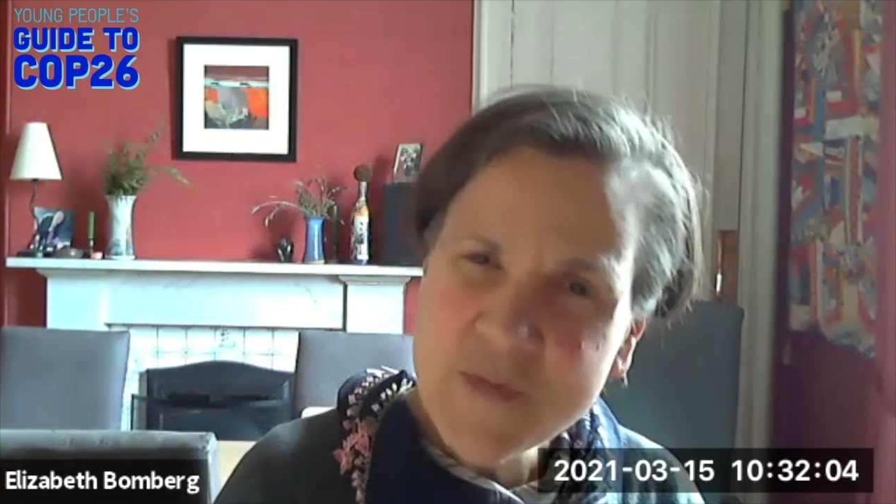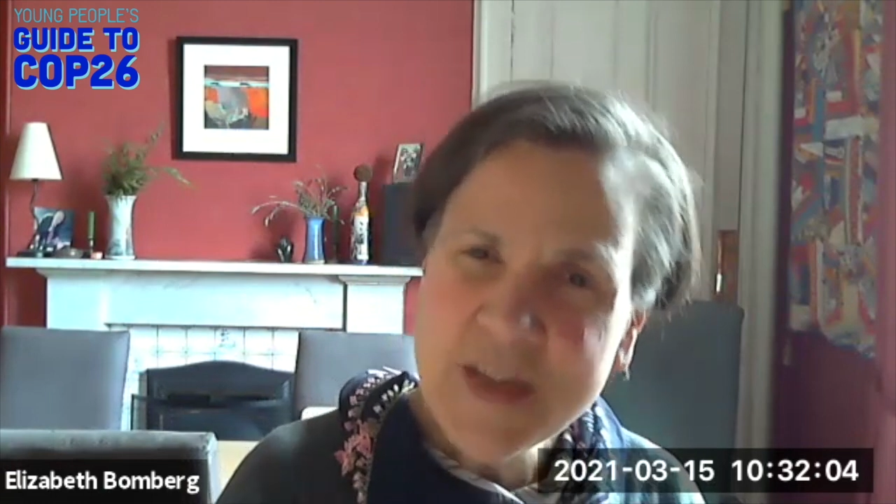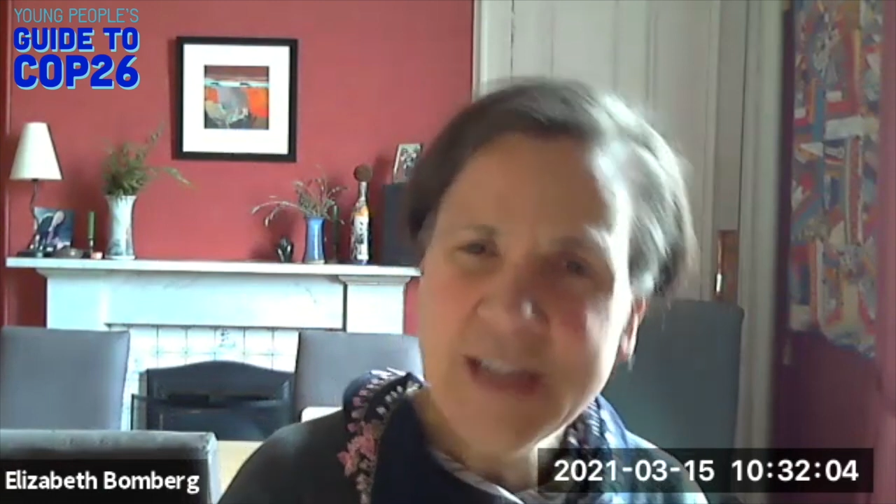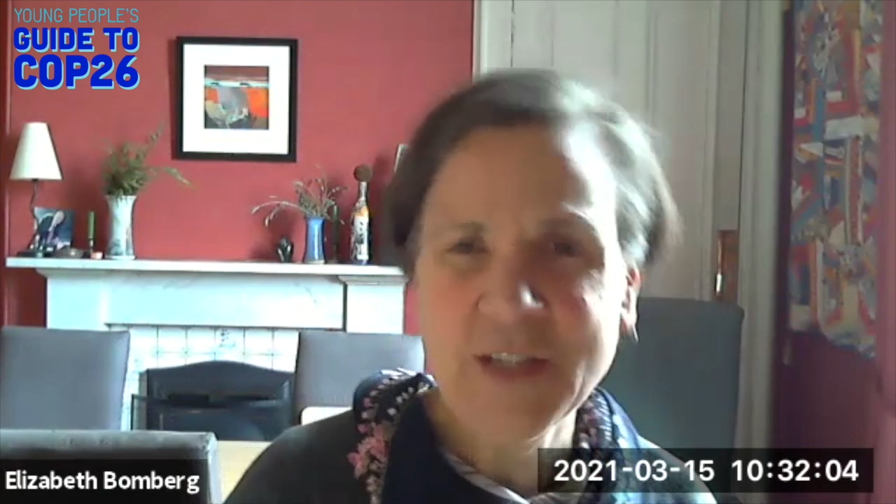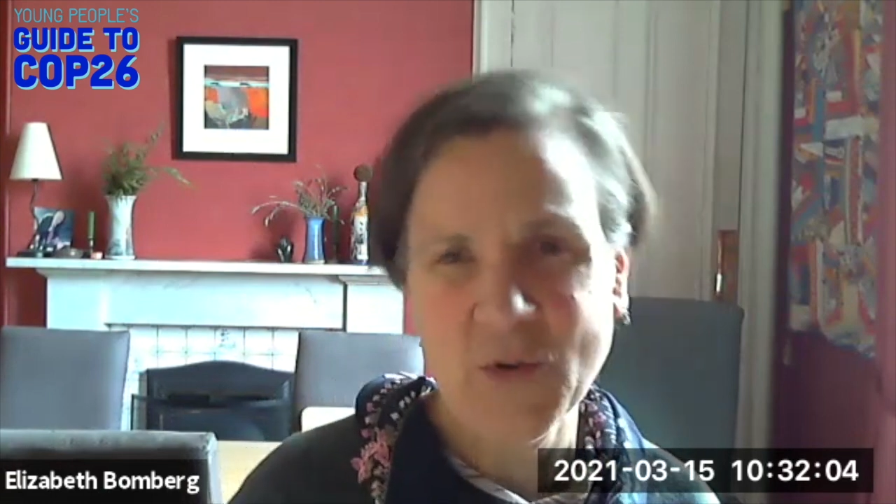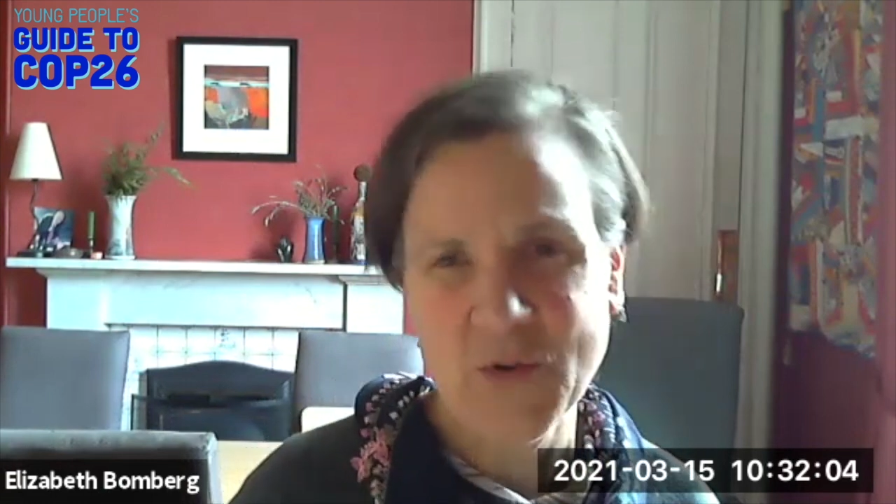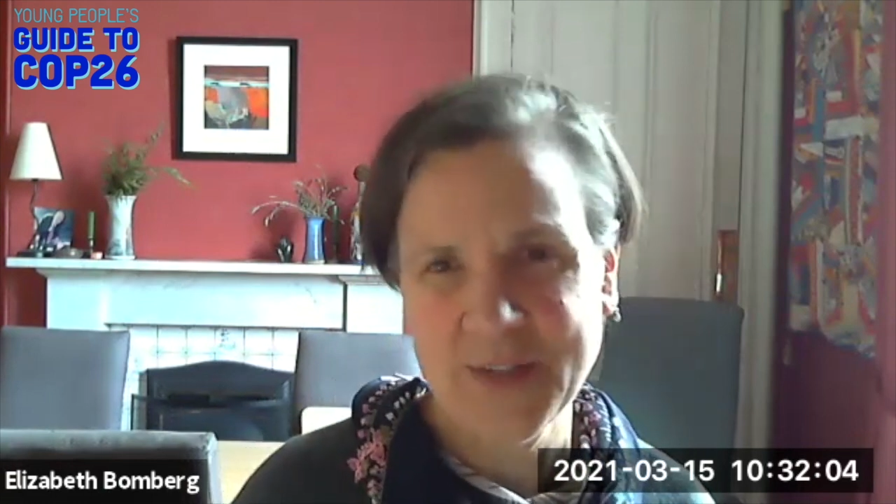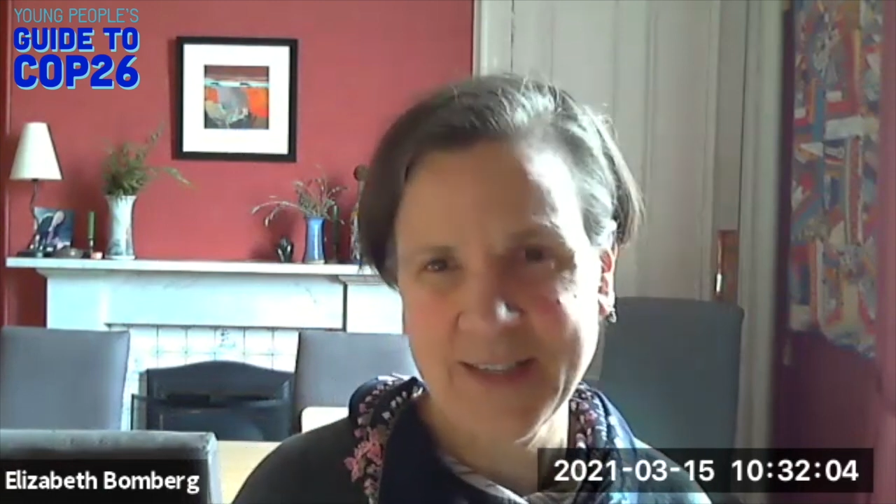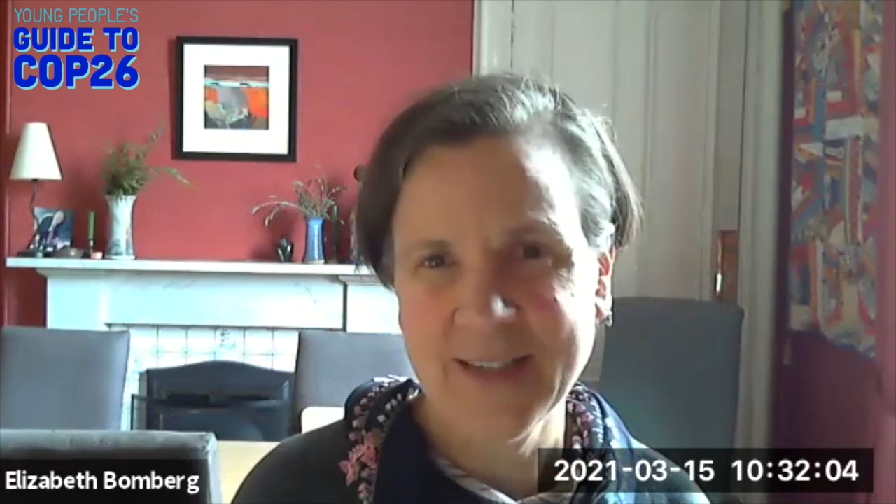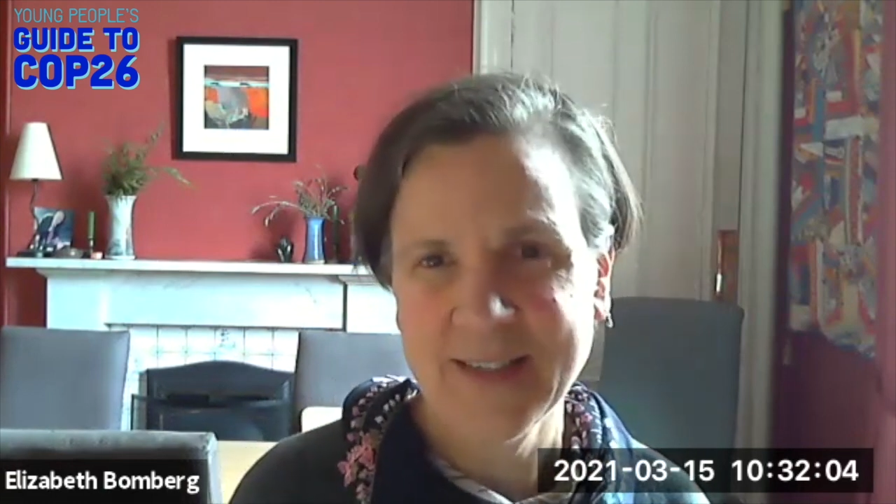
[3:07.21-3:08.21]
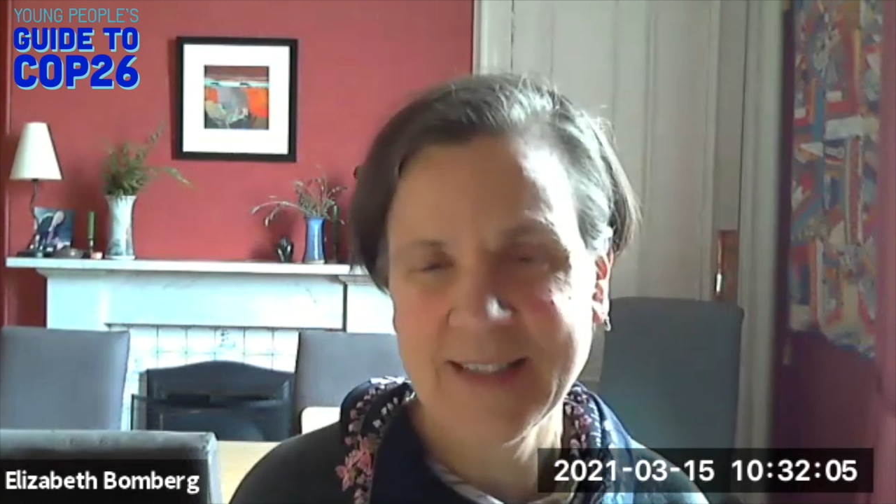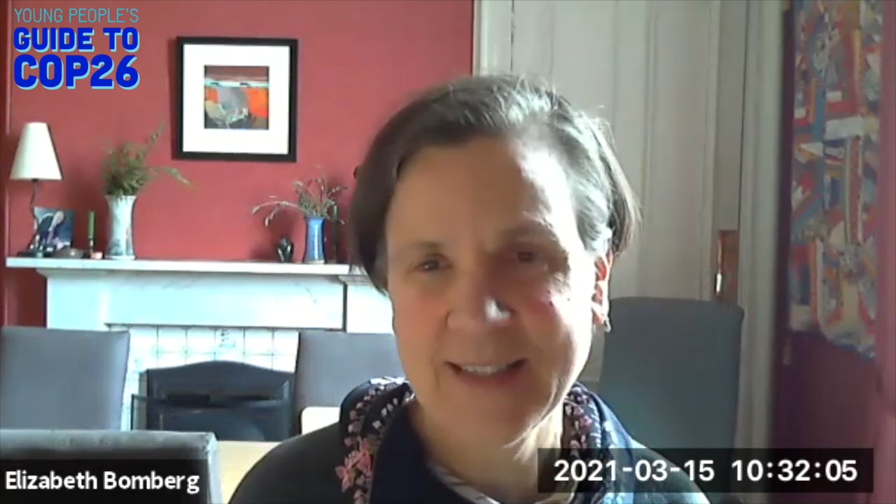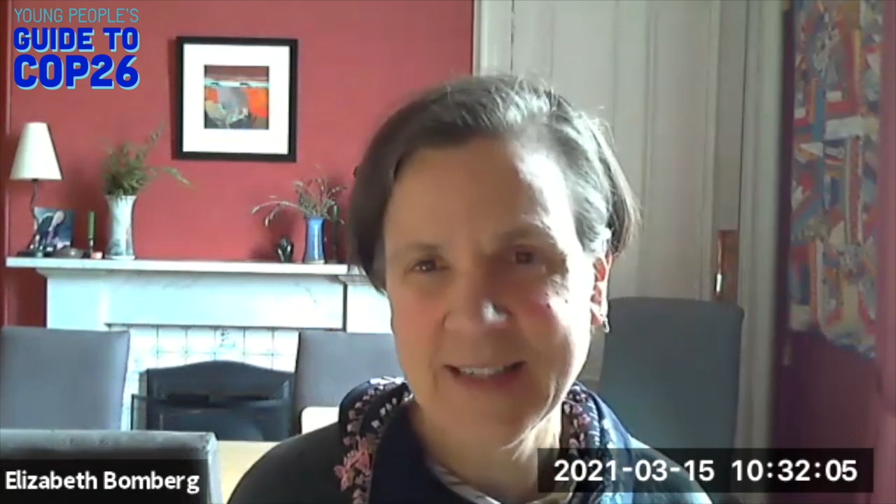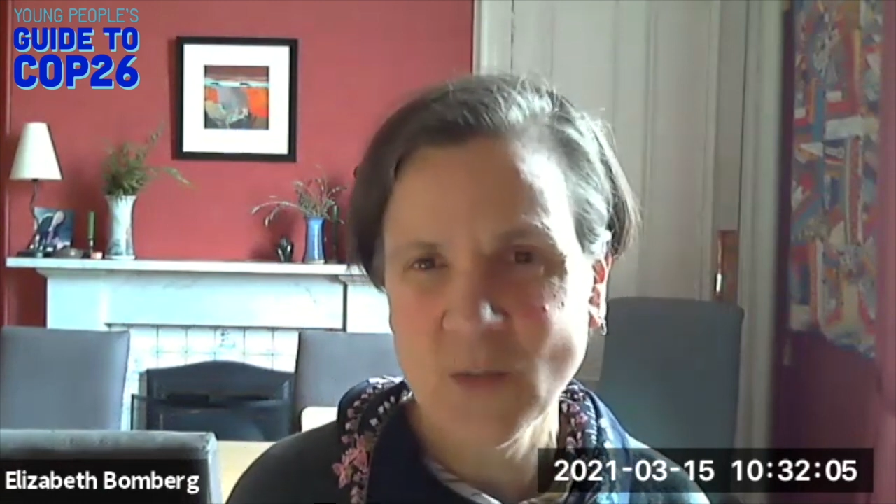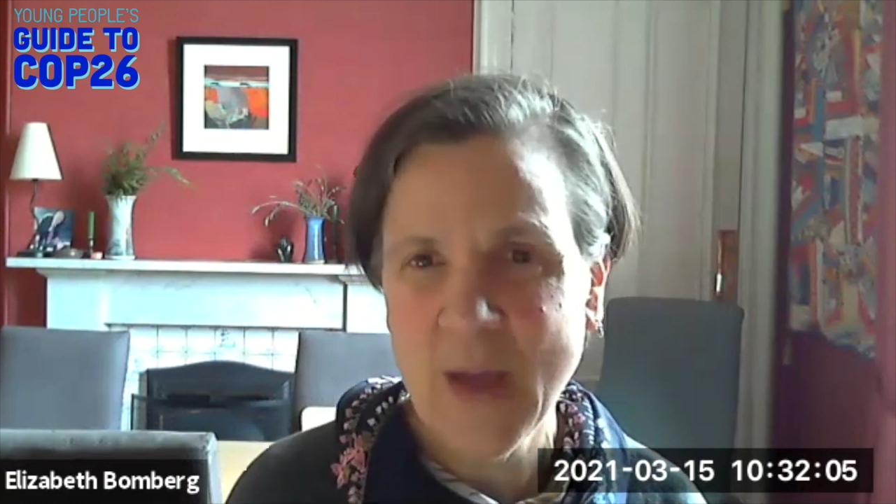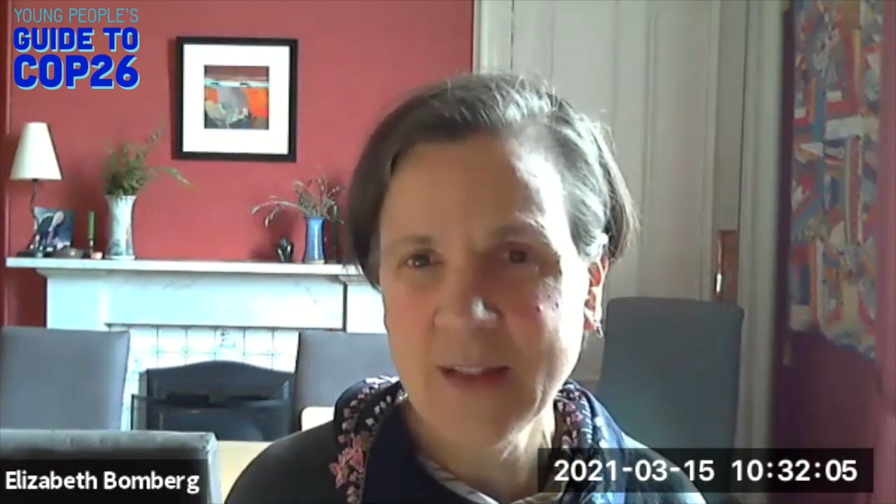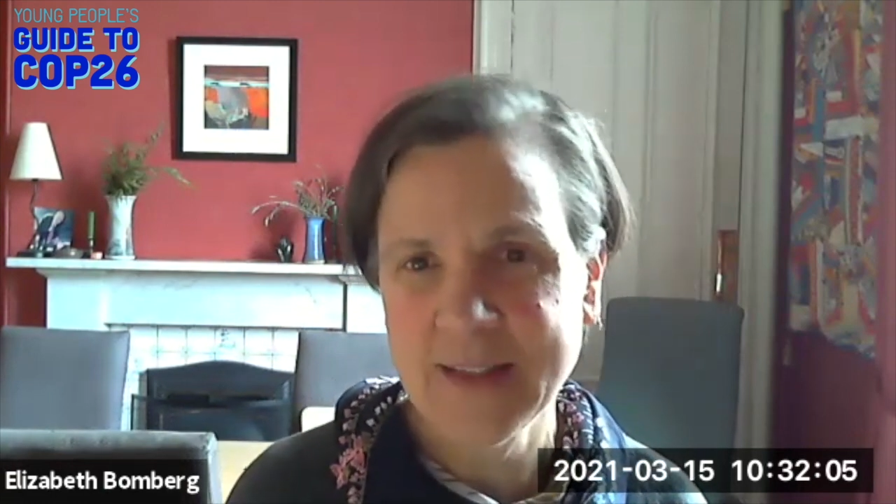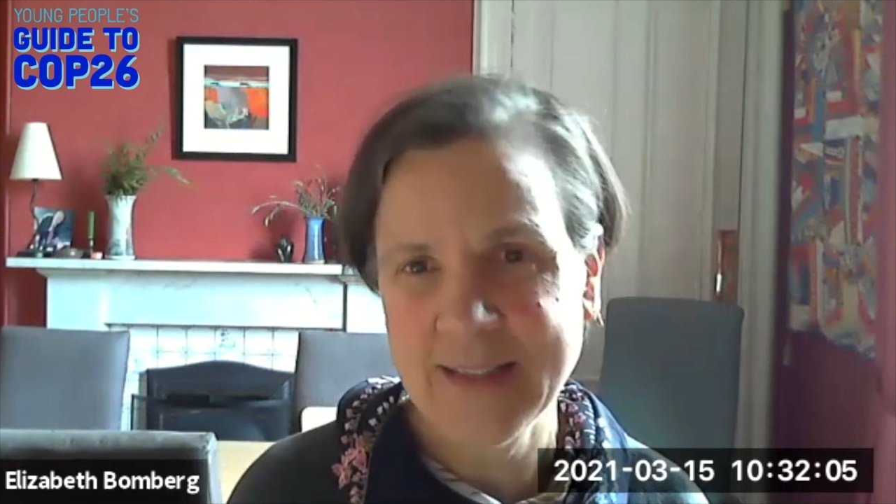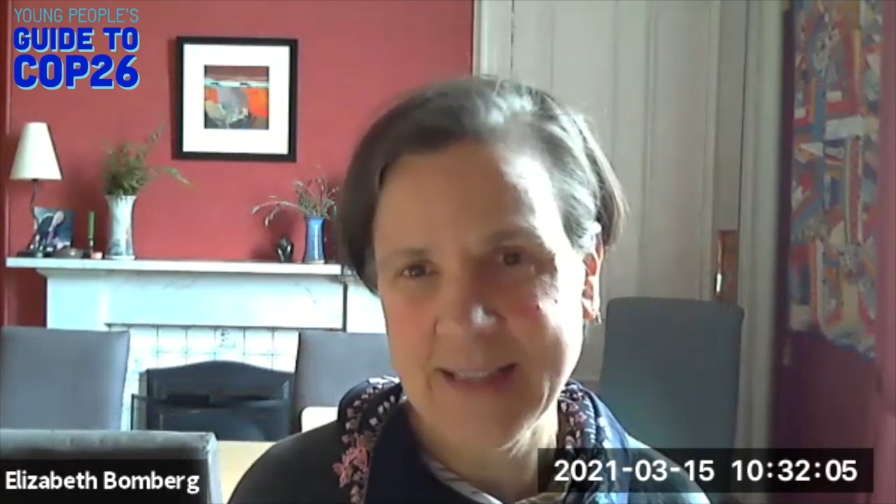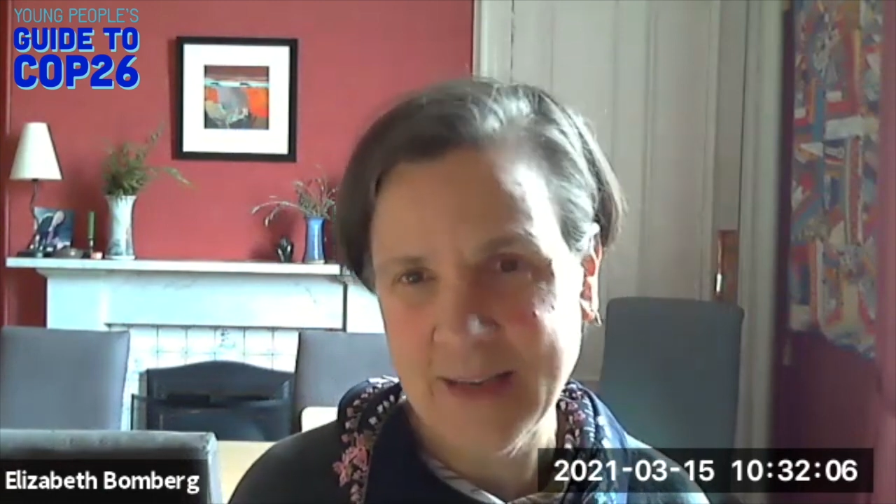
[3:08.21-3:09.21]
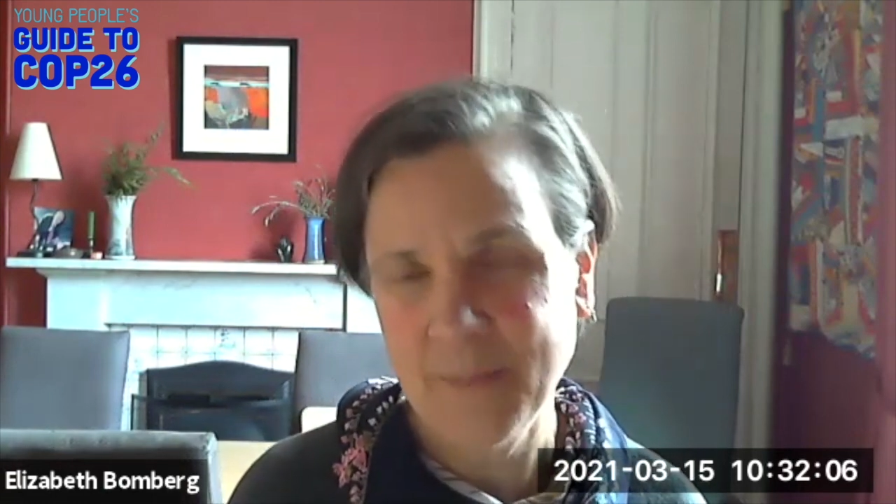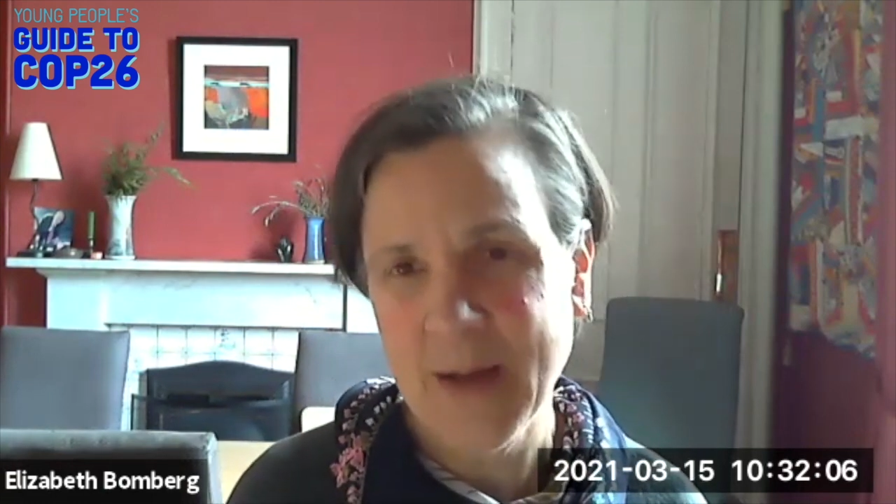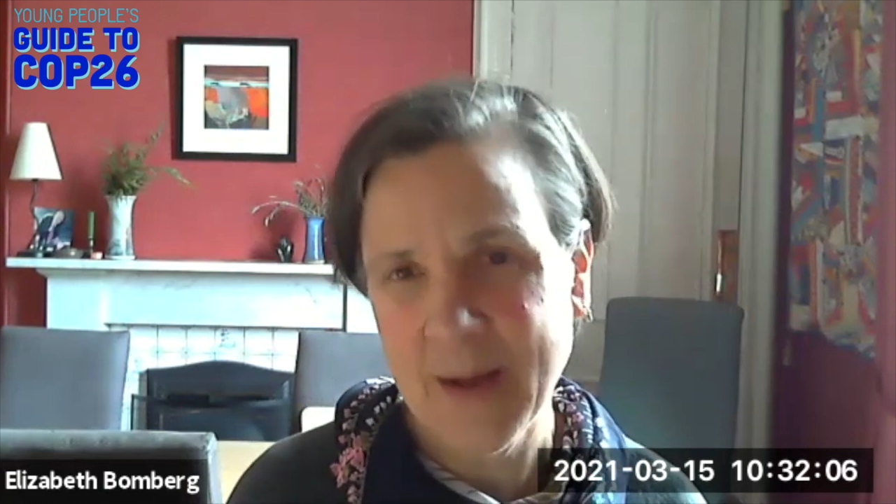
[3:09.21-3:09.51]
resources as well as the